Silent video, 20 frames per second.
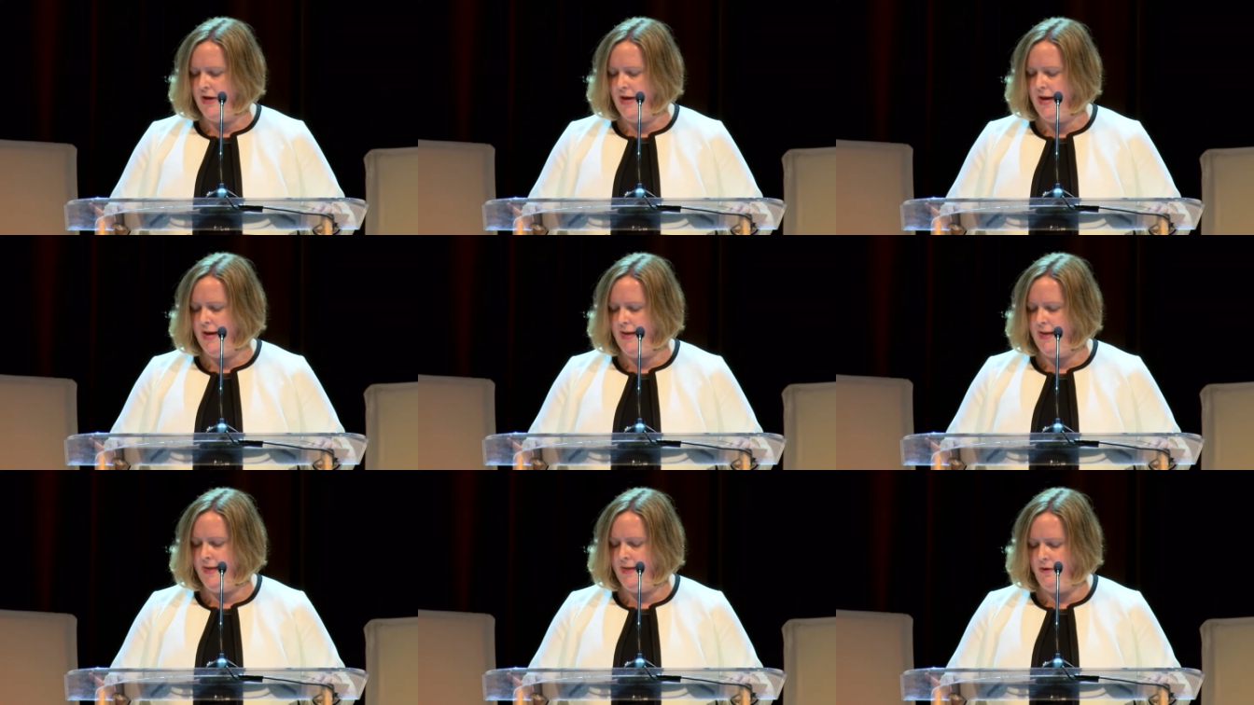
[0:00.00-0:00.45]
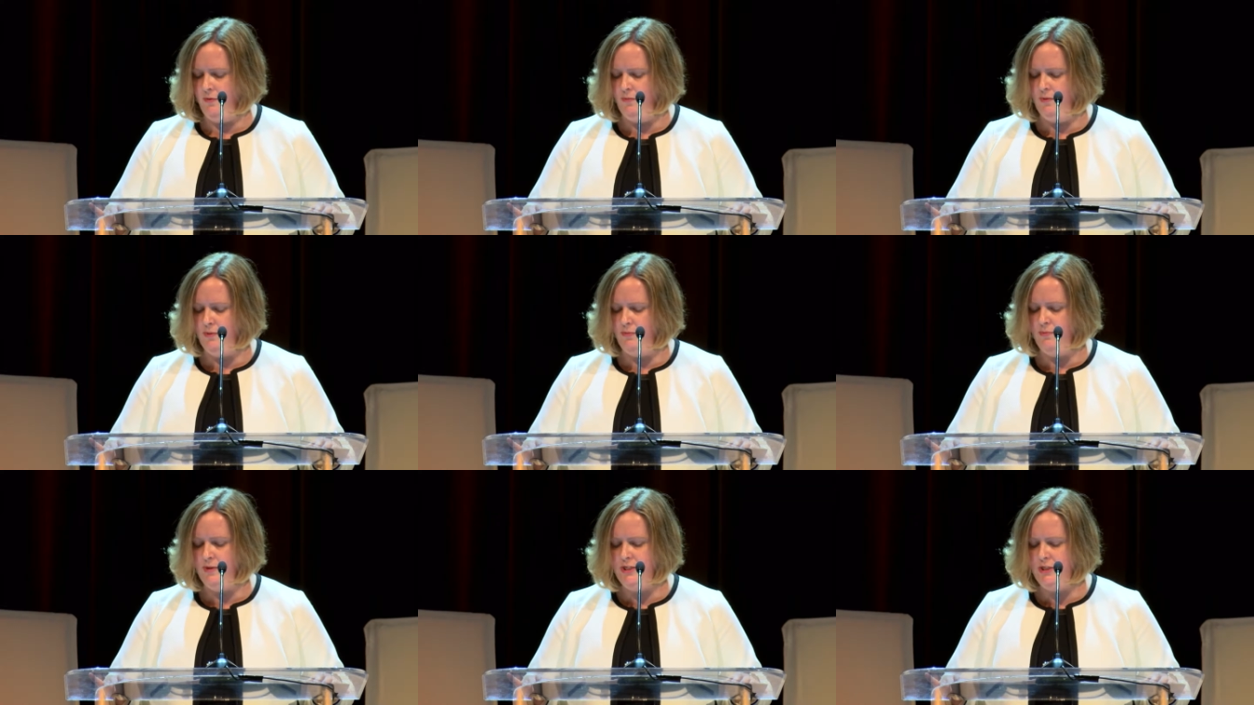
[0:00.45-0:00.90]
eye
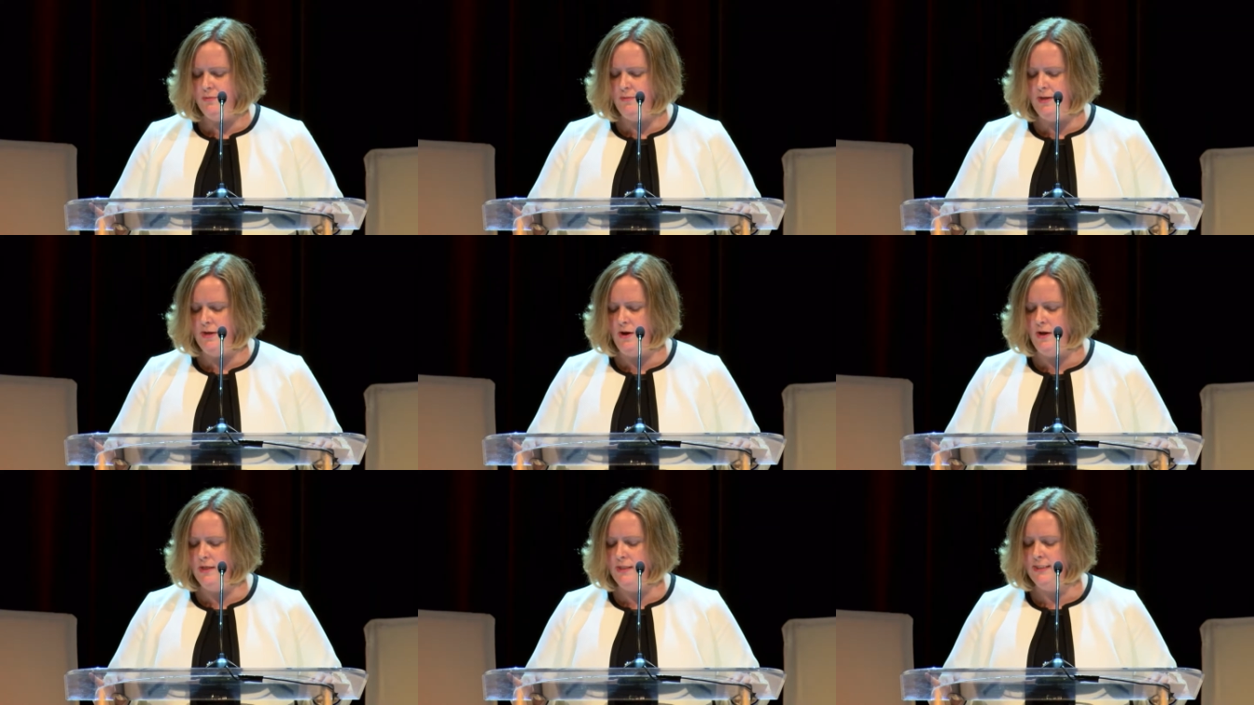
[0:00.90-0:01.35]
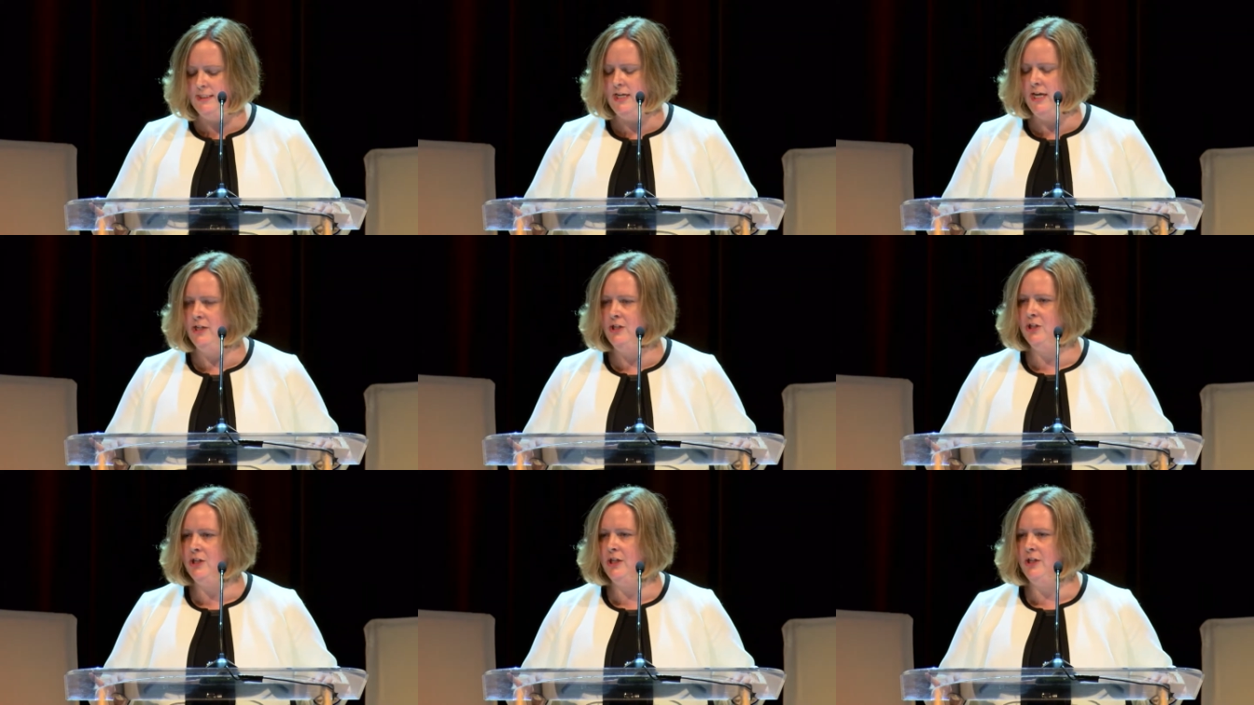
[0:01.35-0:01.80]
with which we call
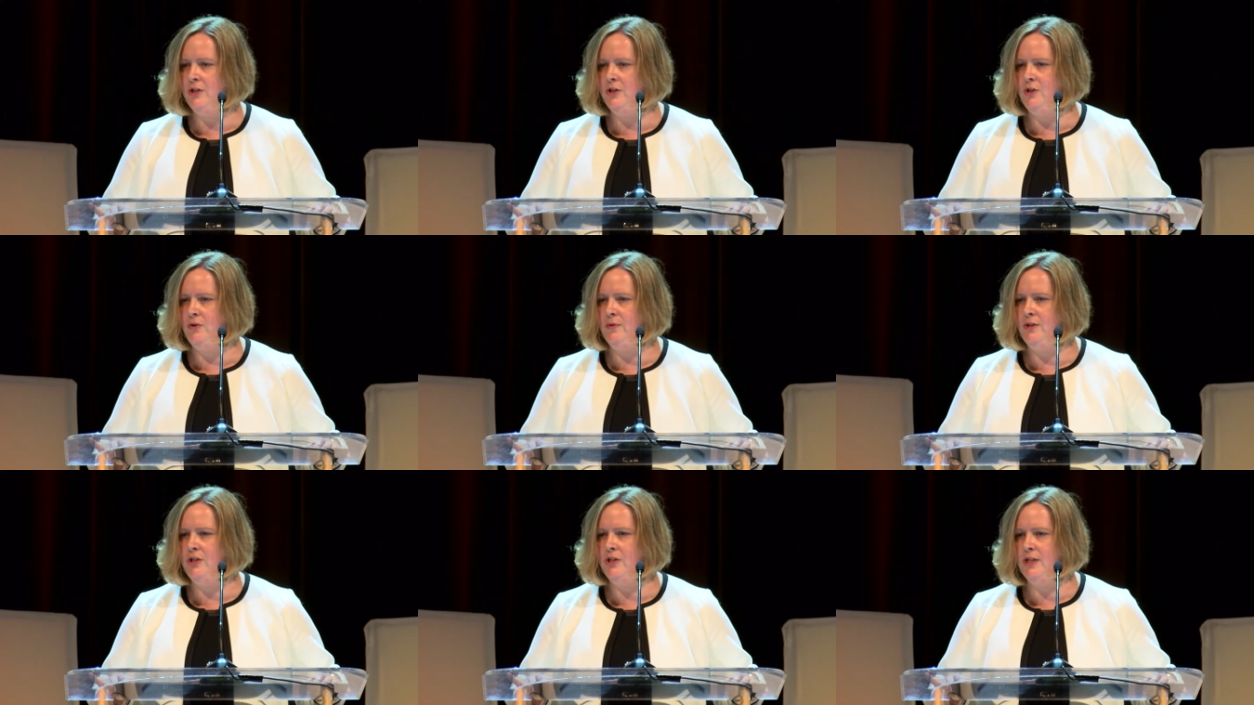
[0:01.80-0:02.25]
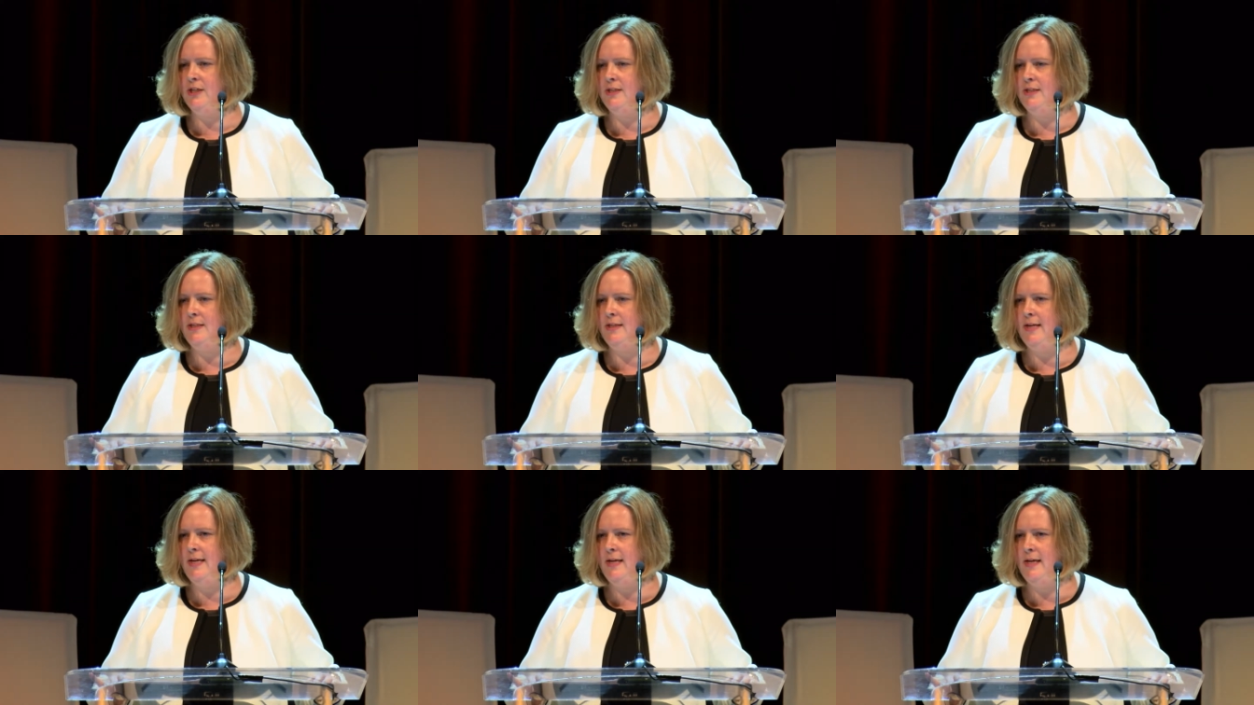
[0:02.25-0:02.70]
attention to
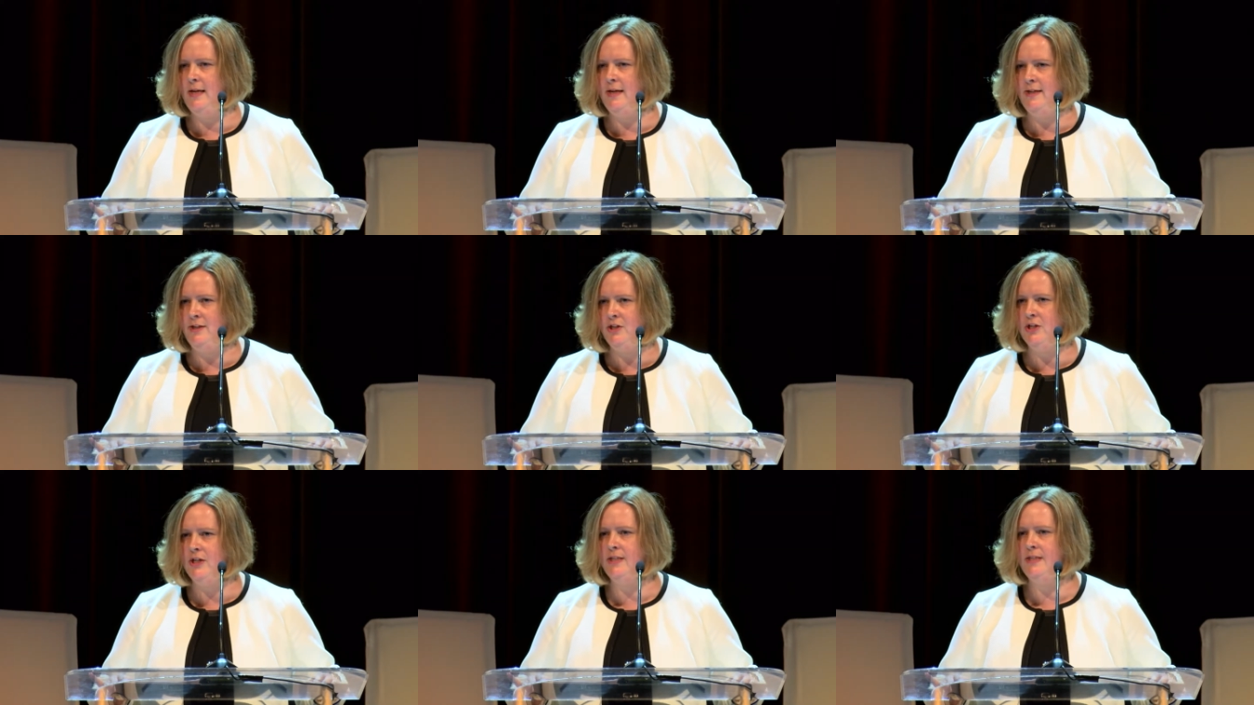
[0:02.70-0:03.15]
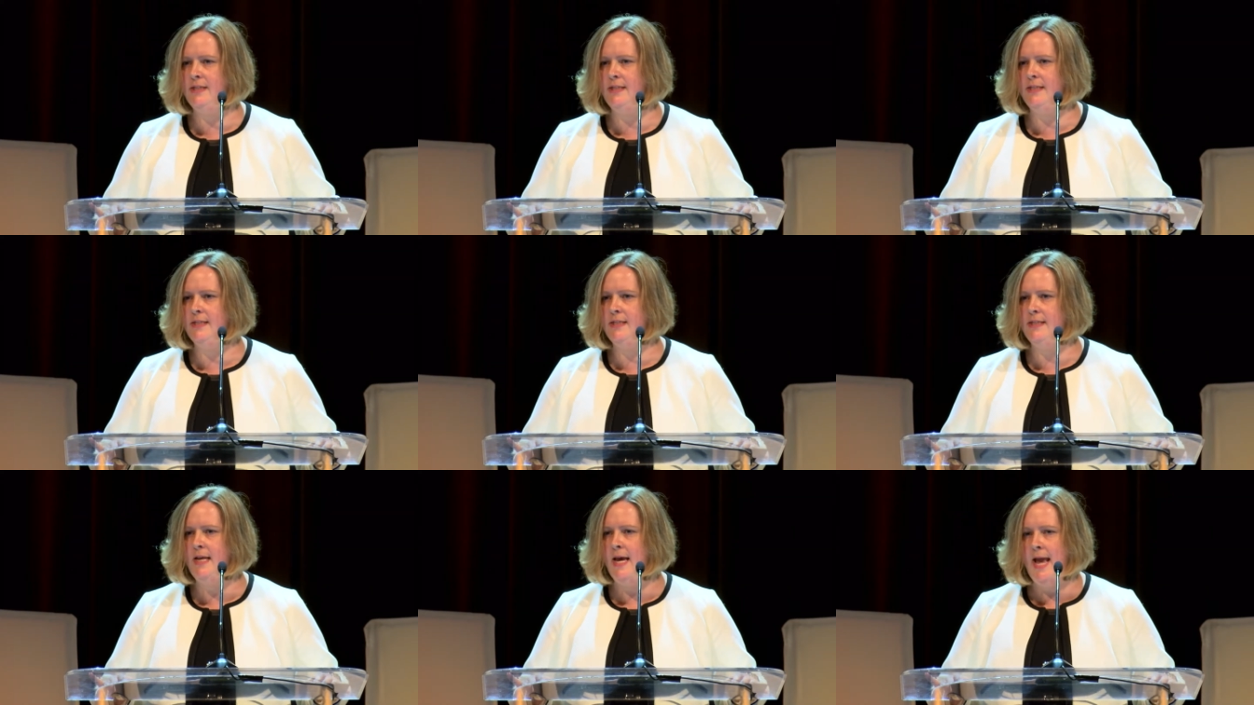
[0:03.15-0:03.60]

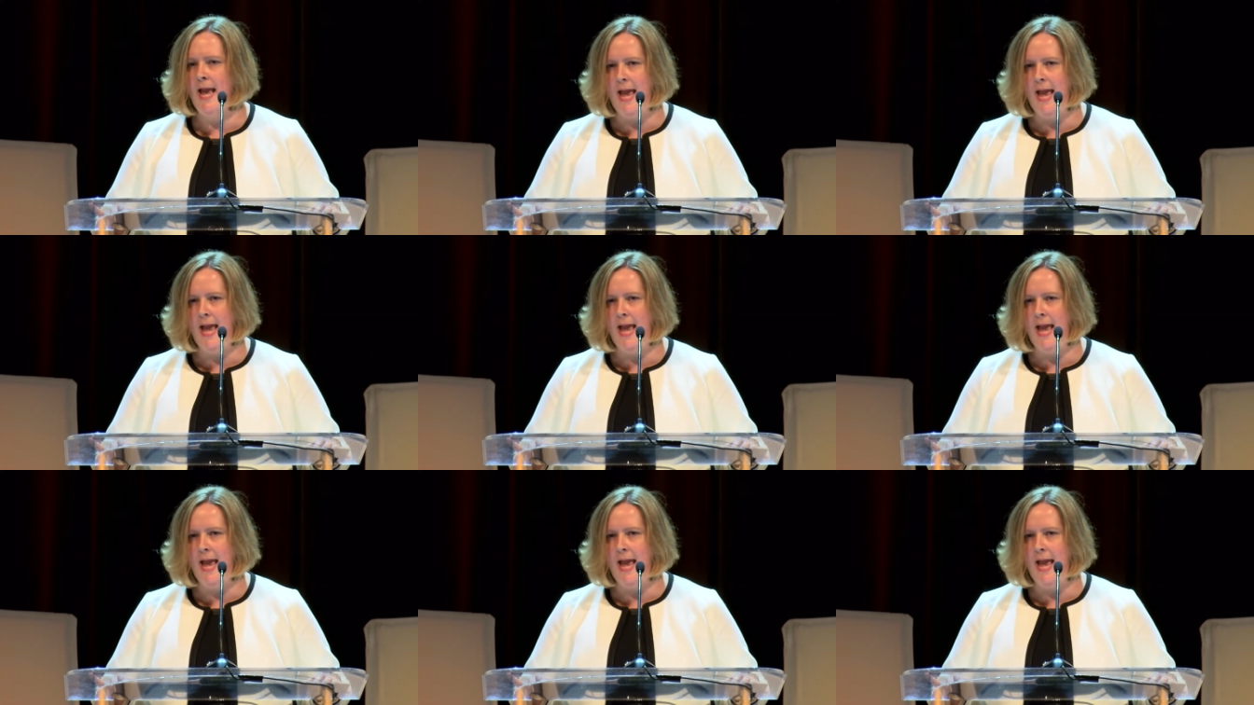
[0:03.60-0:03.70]
injustice